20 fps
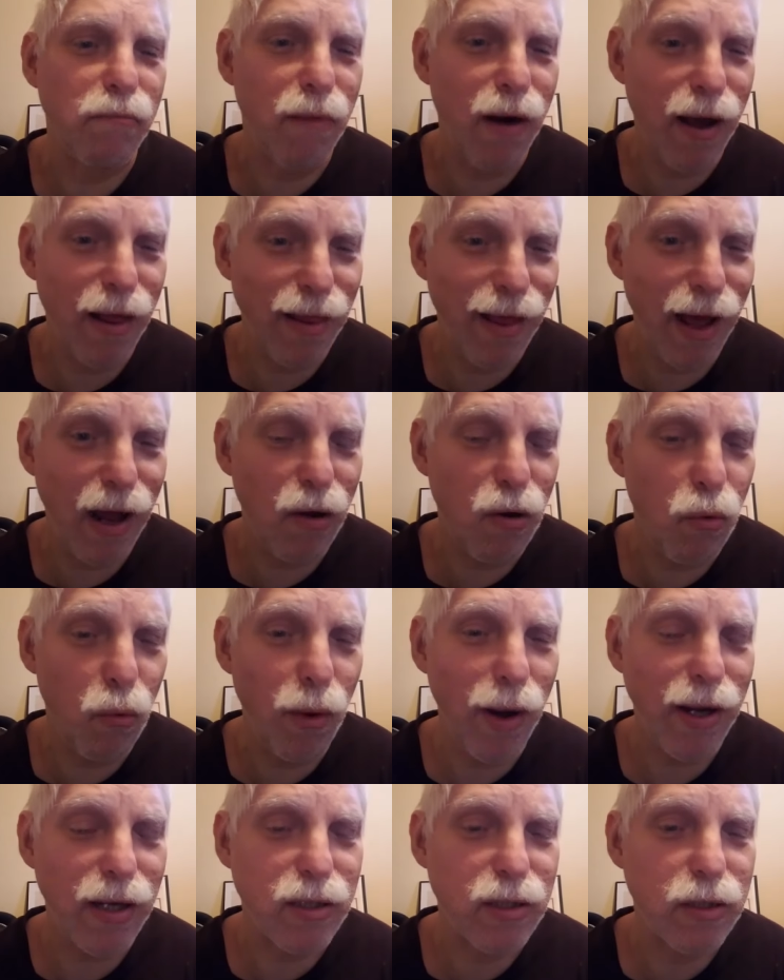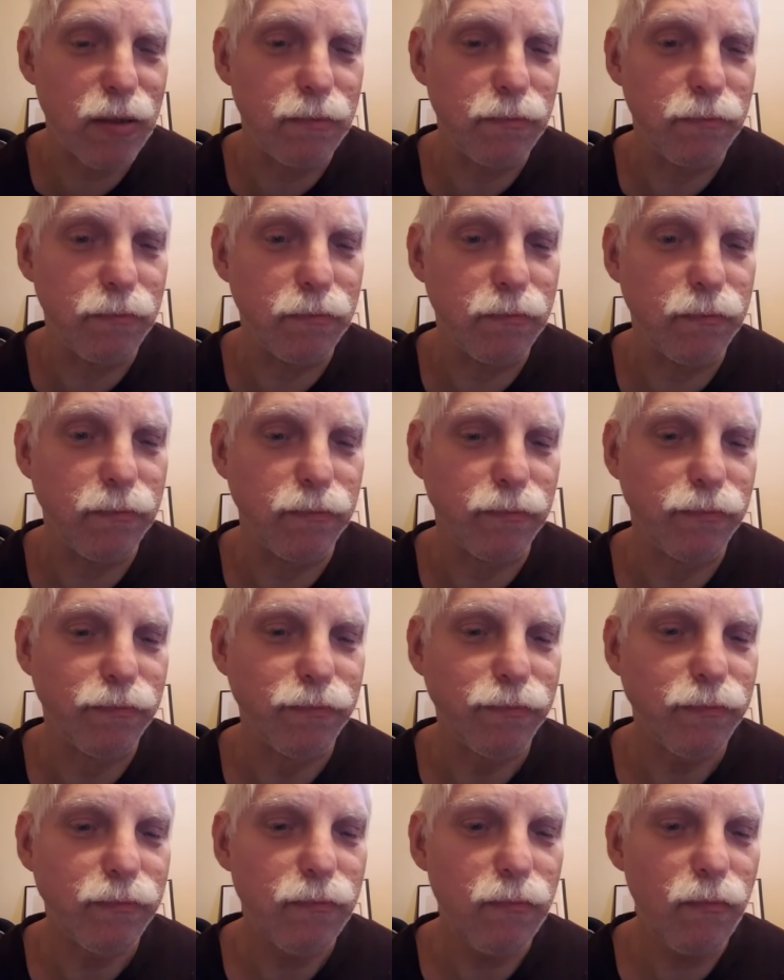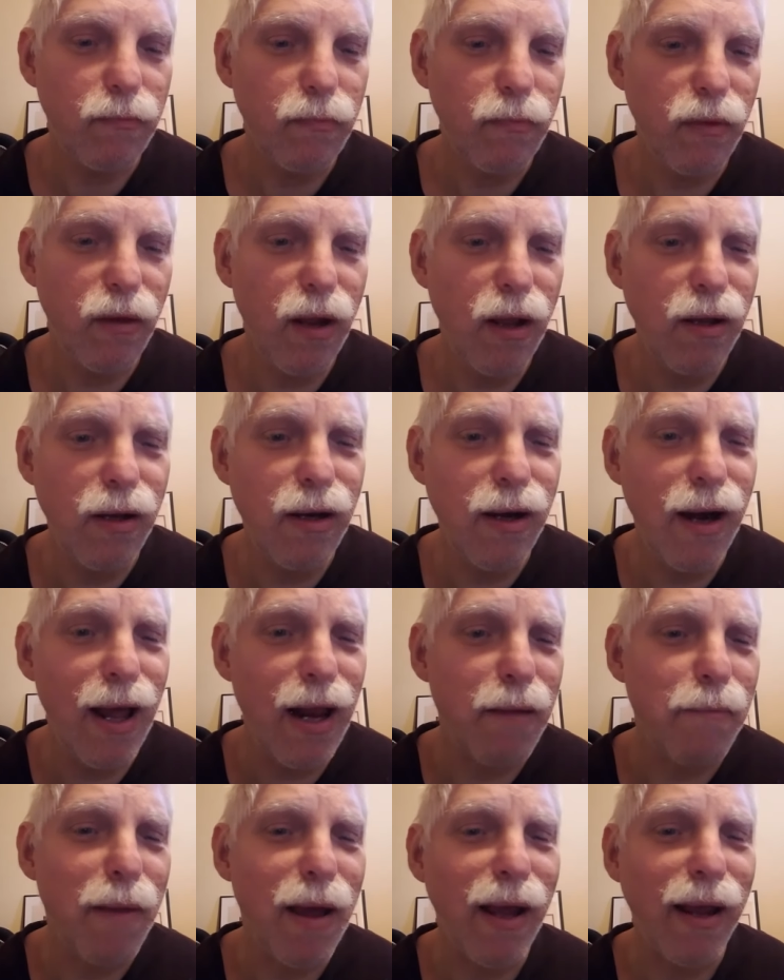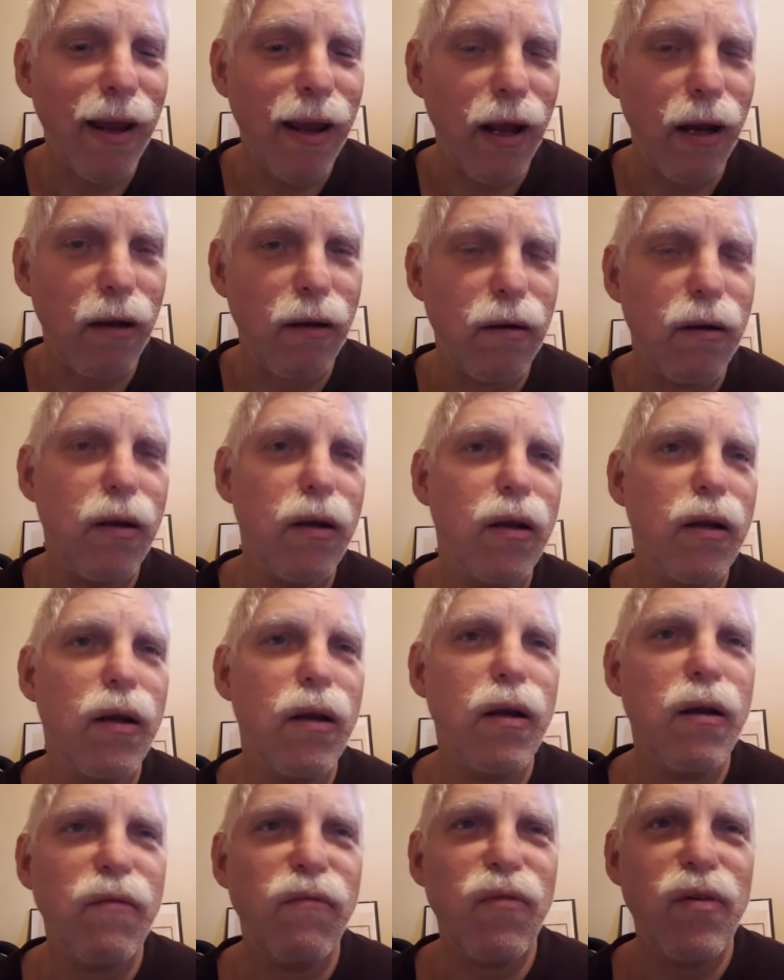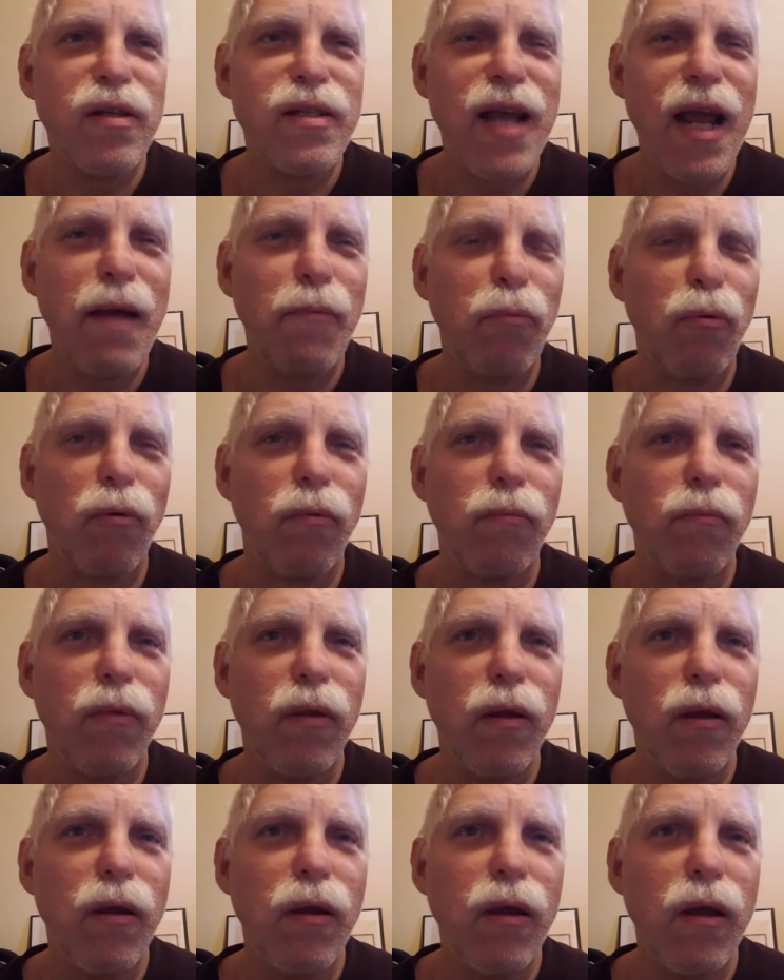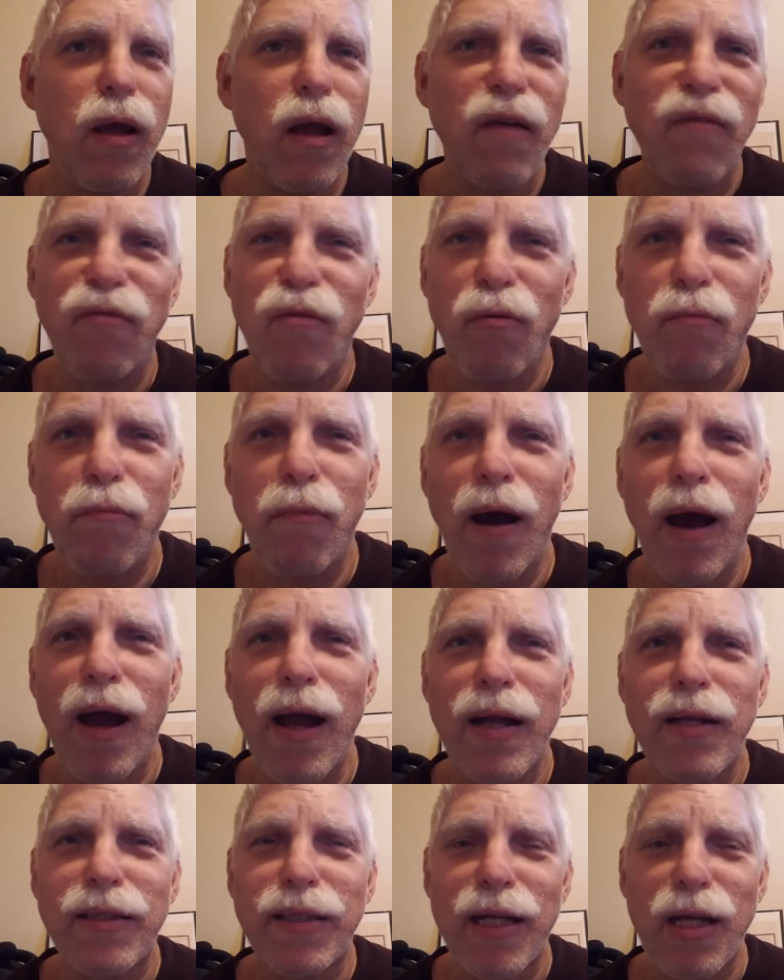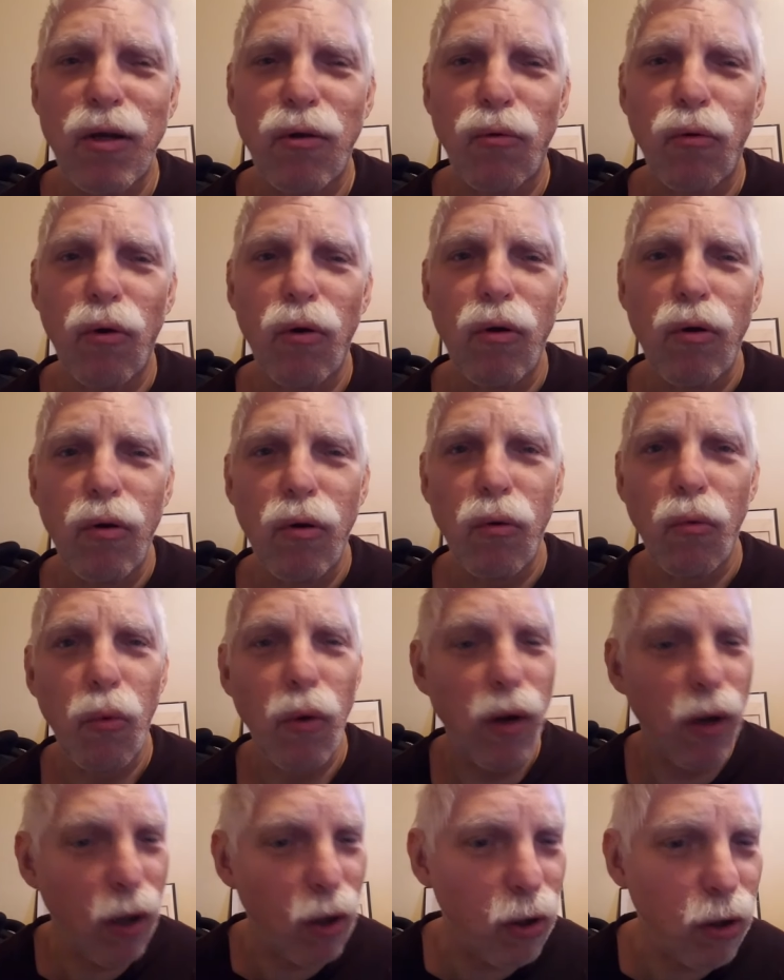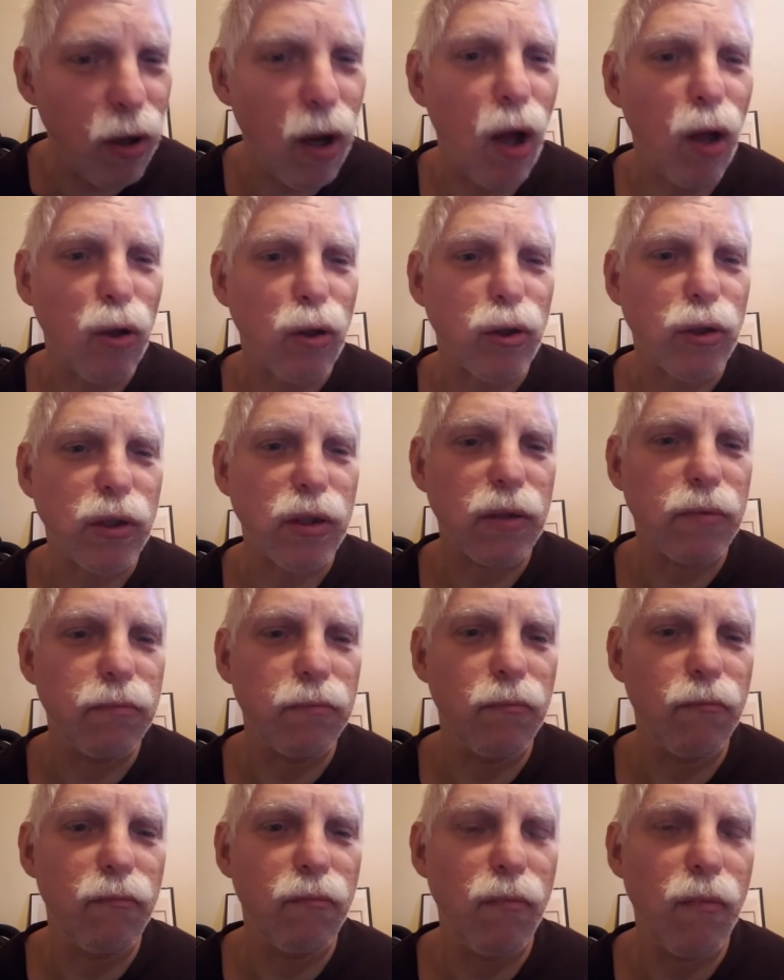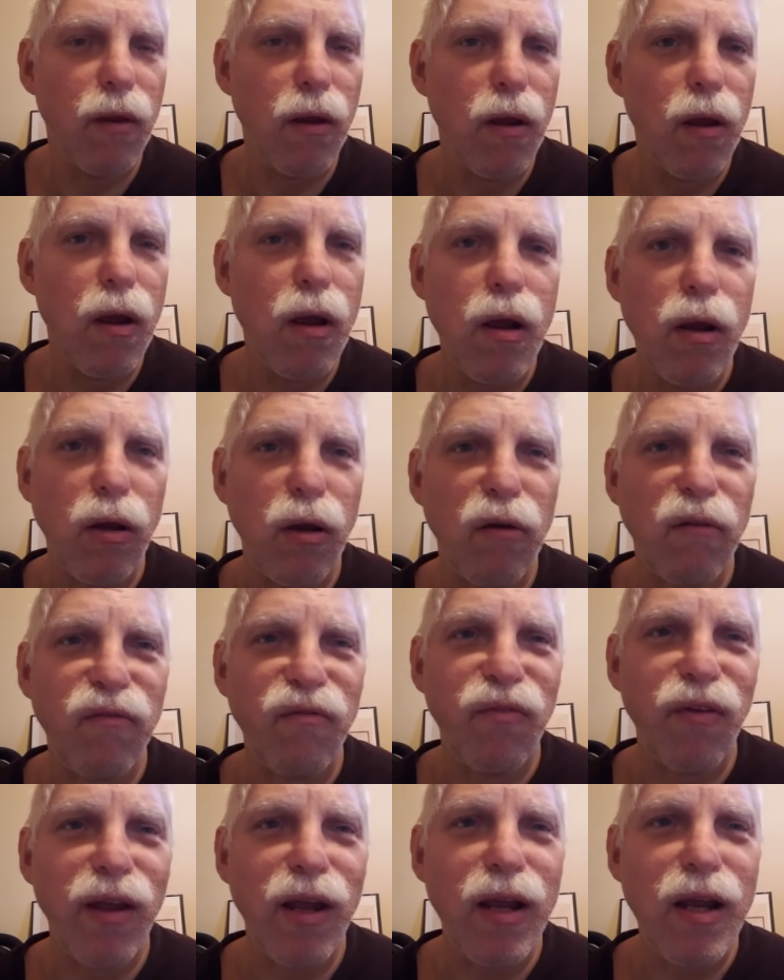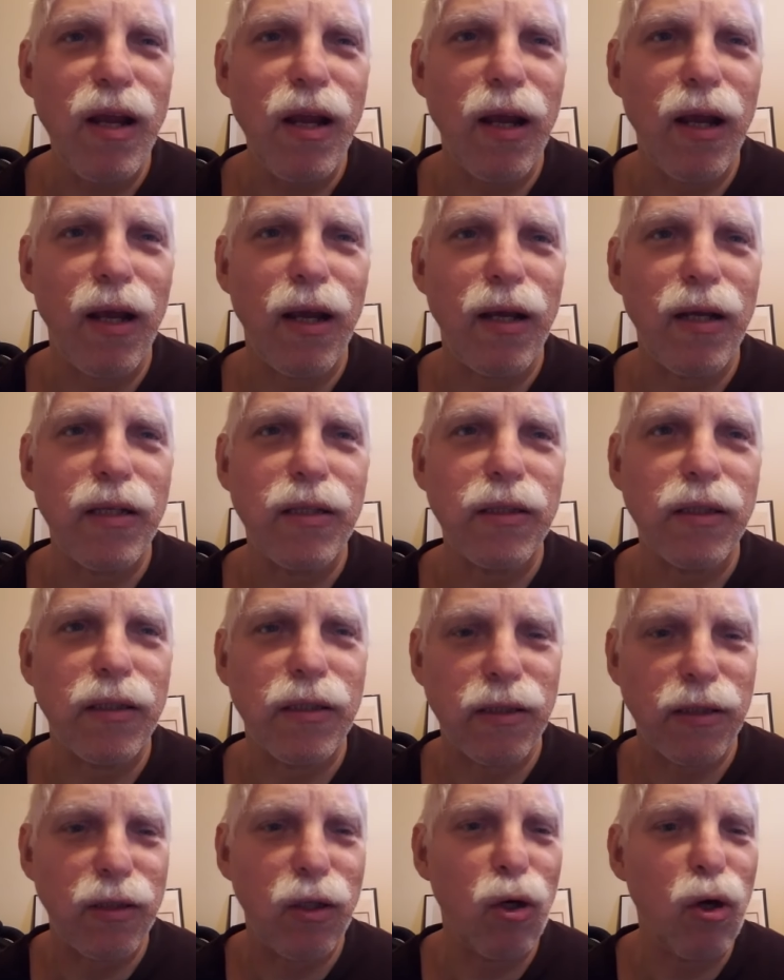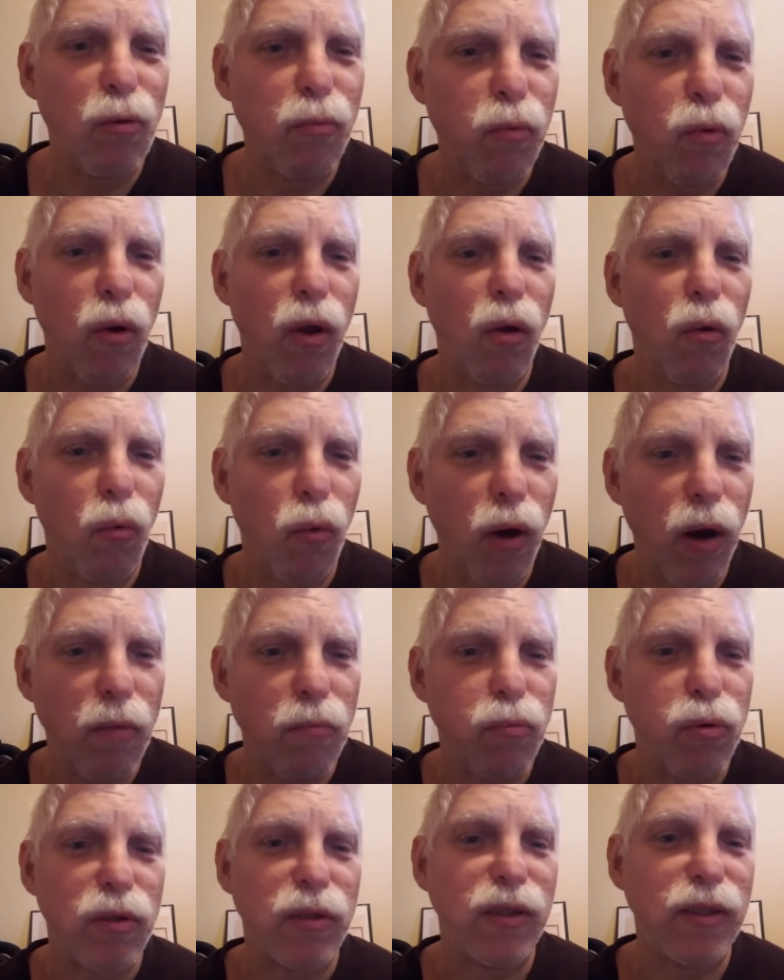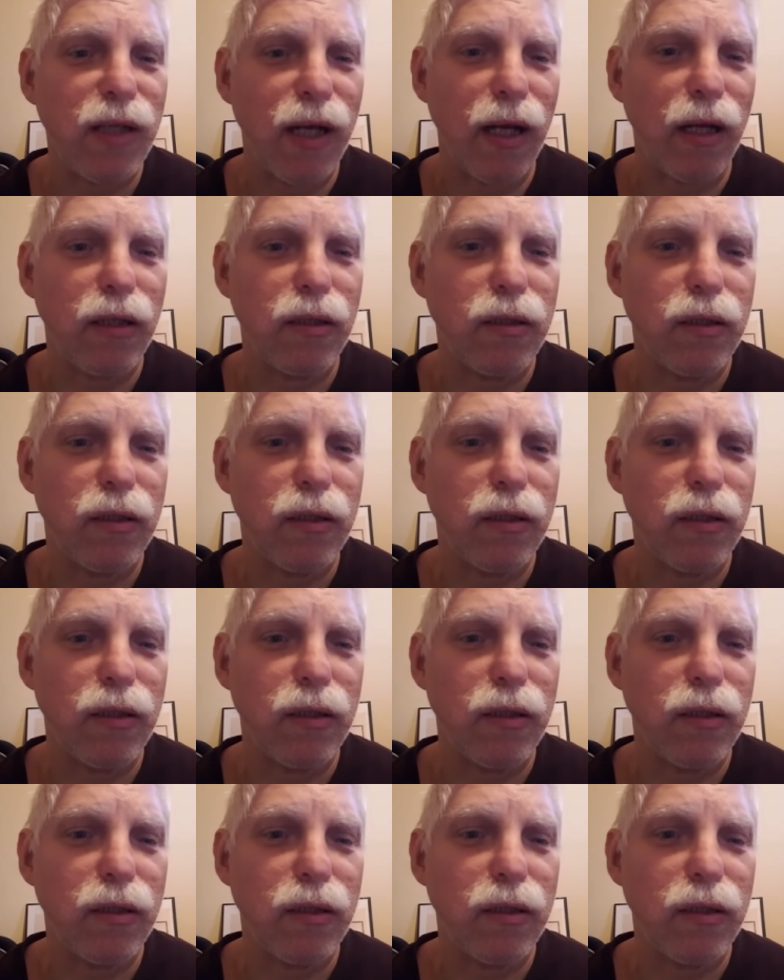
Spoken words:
that rate, and then add it back in. For example, if your buys equal $100, your fee is 0.1%.